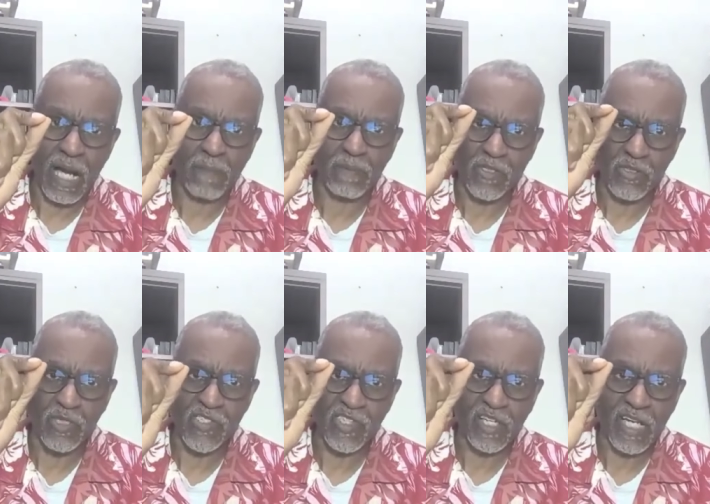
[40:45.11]

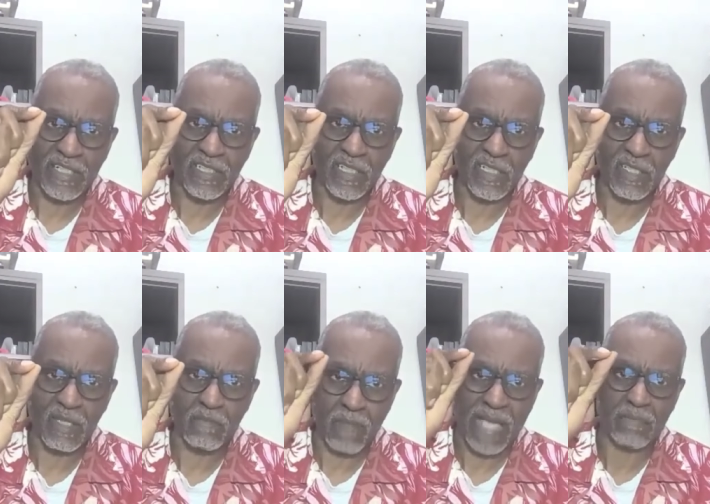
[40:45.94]
opportunistic idea that
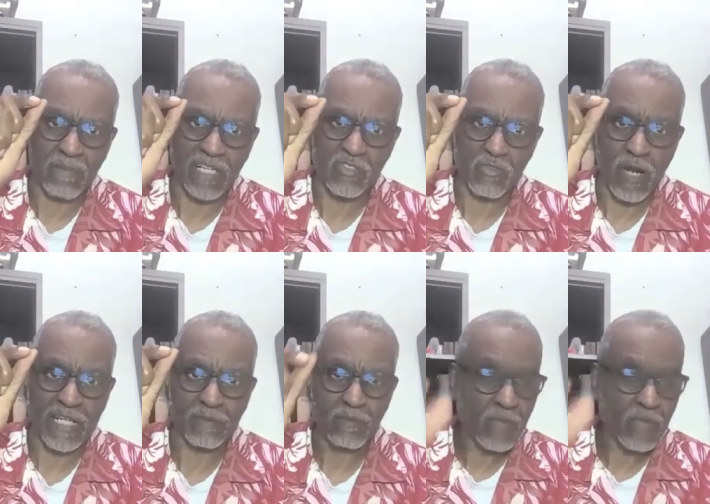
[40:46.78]
might makes right.